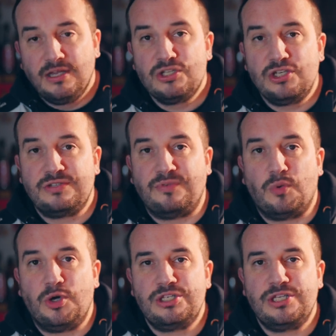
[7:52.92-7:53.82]
cheers for
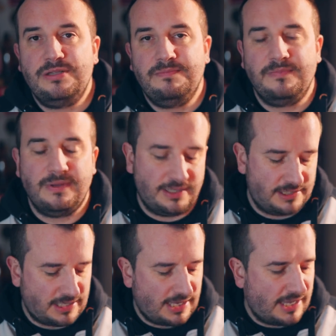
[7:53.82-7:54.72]
watching,
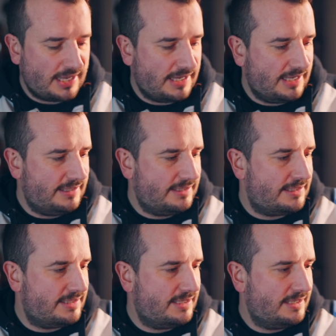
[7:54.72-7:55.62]
and